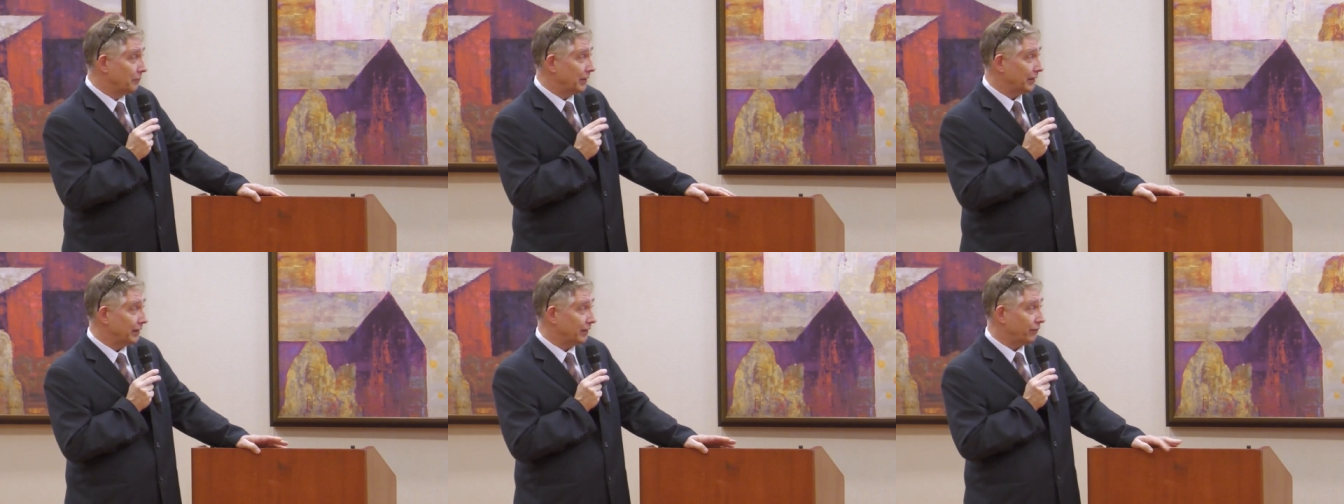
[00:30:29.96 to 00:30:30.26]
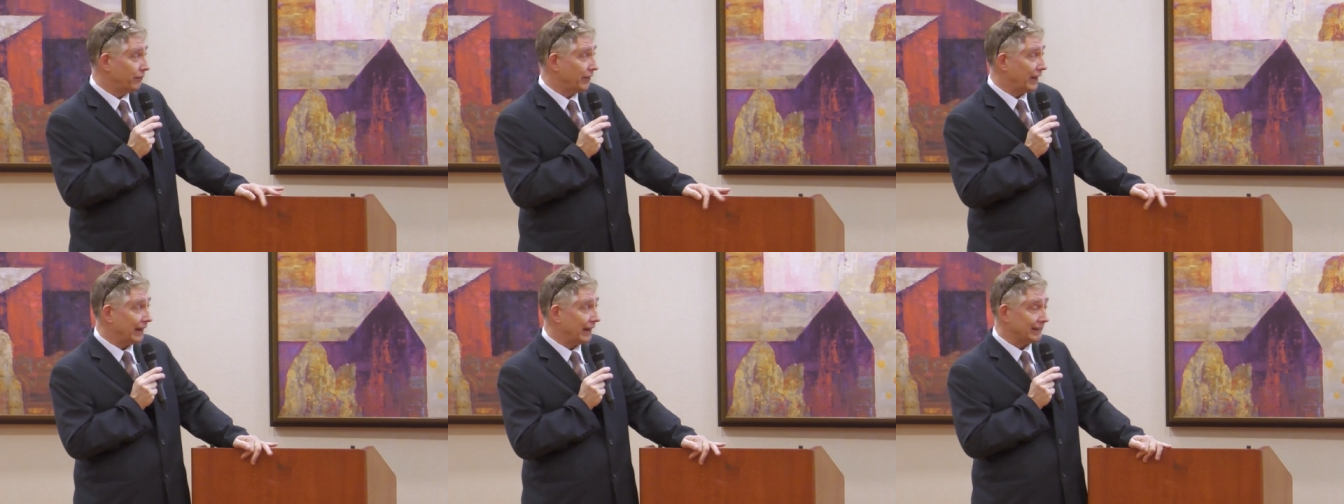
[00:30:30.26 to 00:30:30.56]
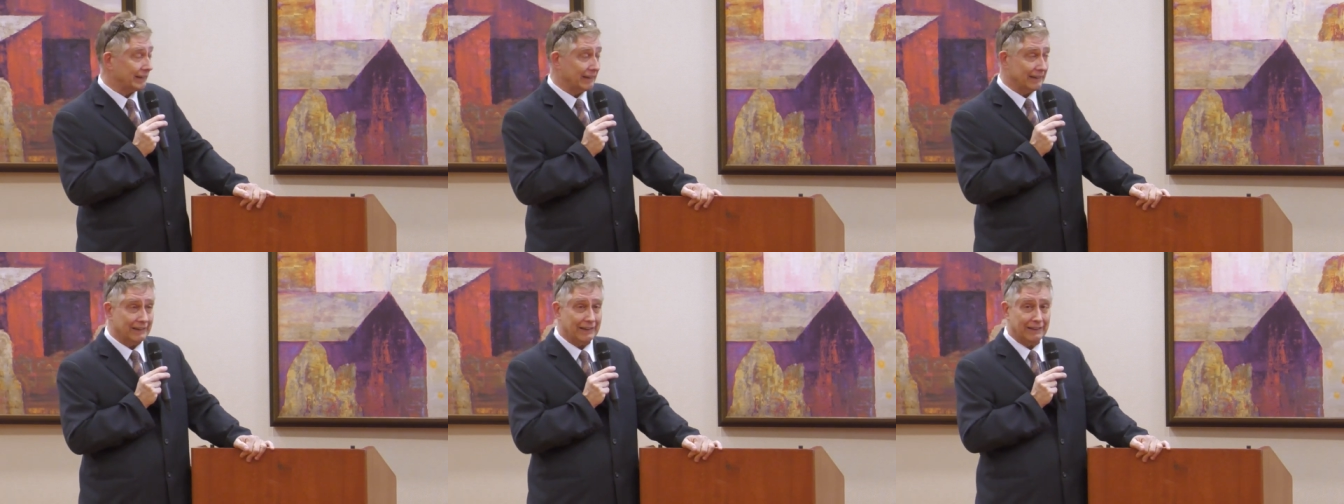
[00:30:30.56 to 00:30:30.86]
But the
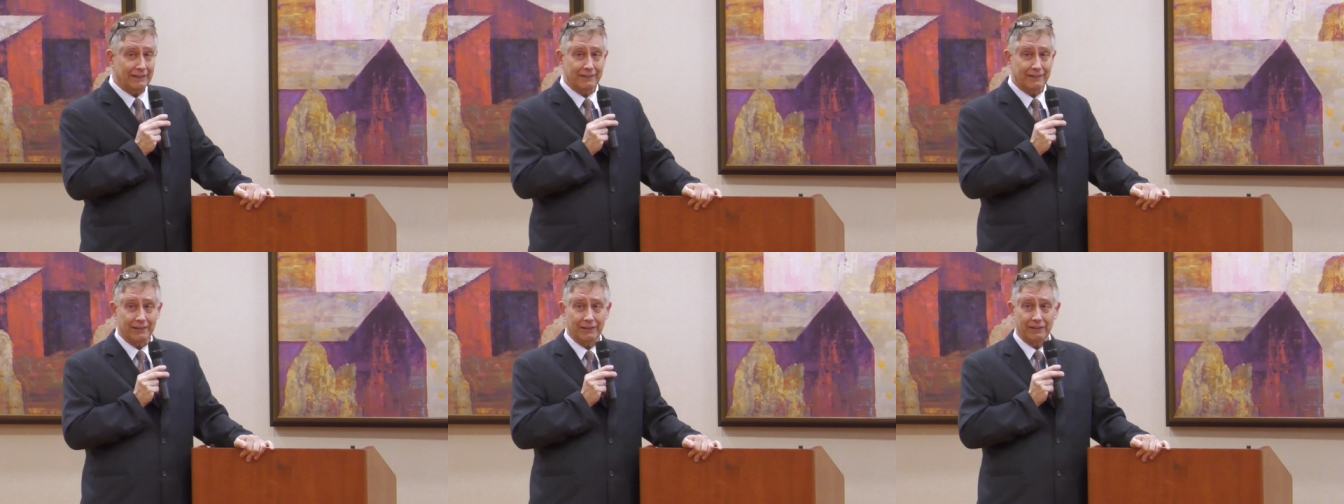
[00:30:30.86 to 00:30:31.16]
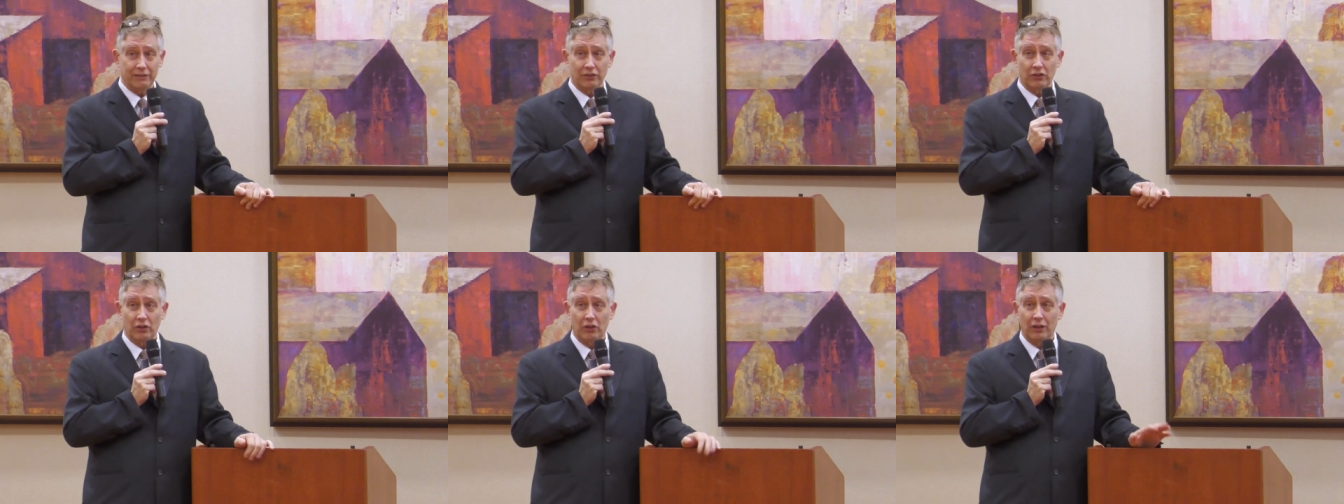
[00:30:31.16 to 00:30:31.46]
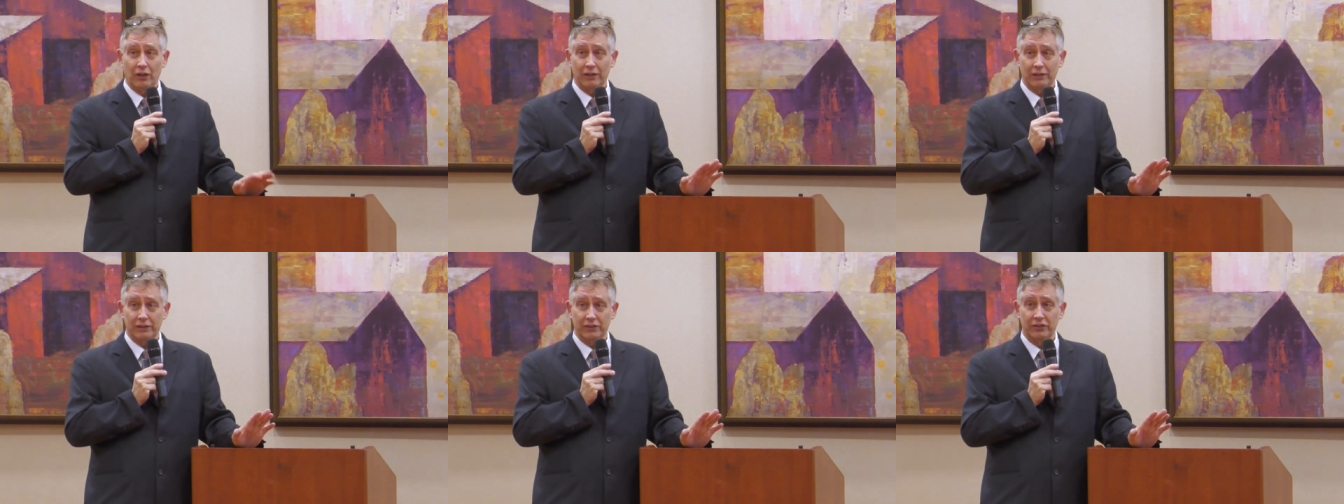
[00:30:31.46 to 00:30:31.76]
fact that these things
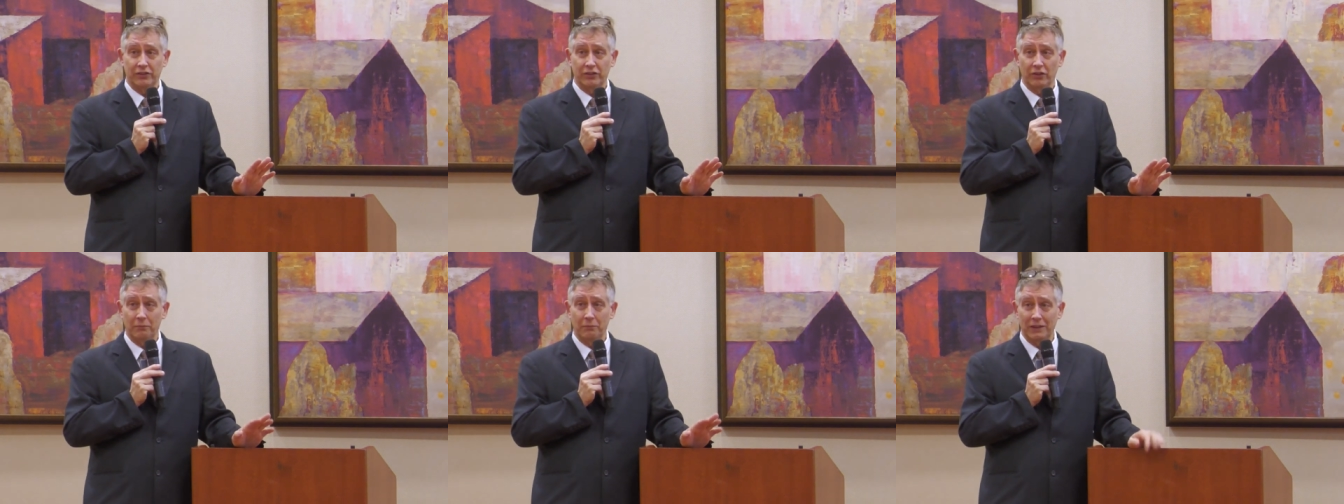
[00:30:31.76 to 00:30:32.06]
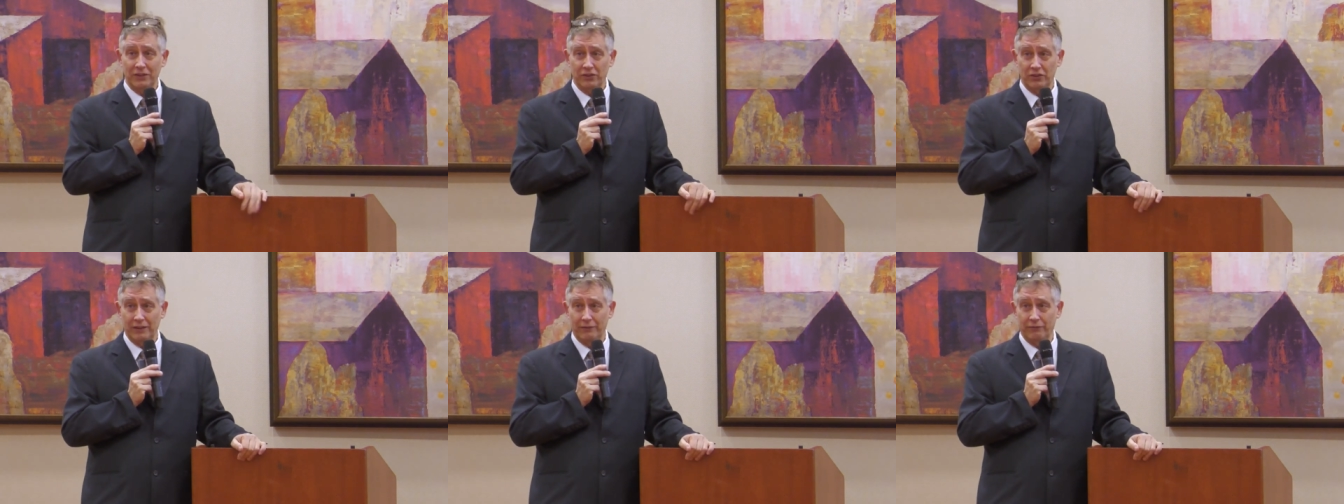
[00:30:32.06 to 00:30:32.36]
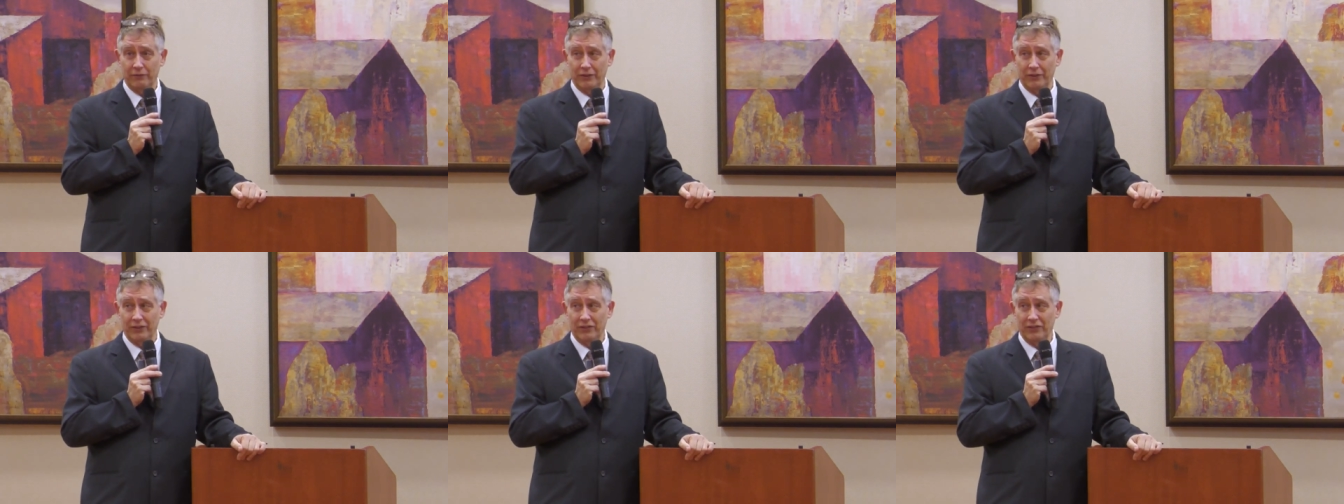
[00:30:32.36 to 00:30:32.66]
cost so much
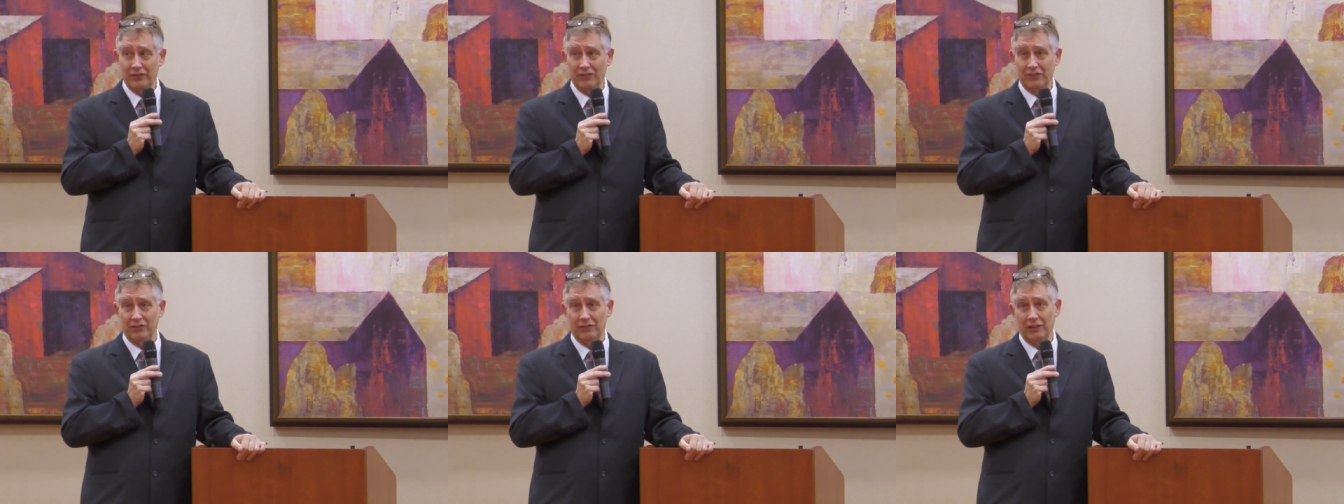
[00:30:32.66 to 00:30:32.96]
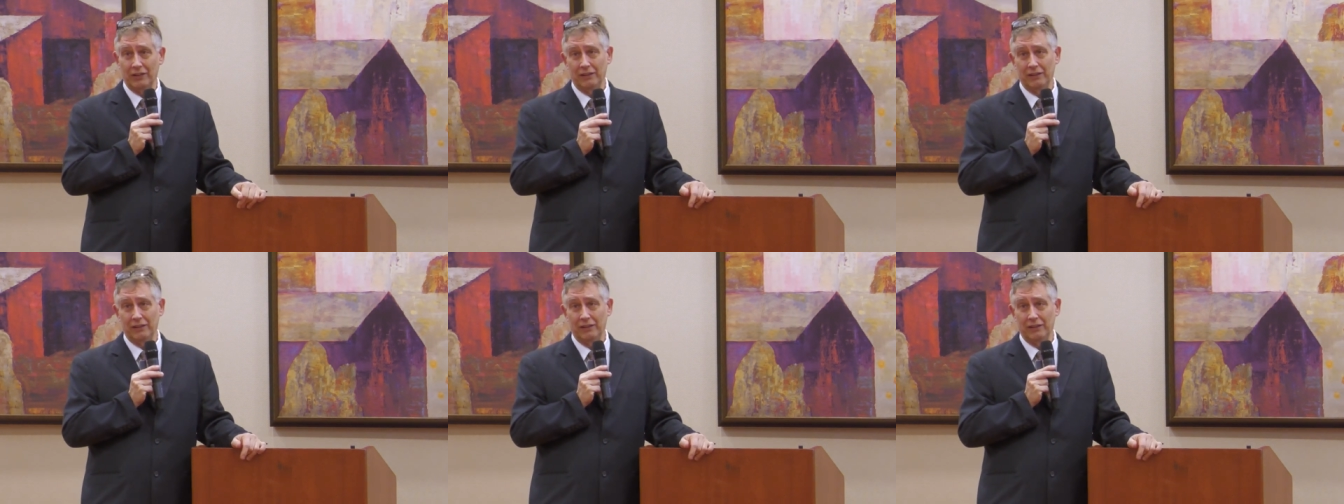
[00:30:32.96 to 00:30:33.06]
difference is,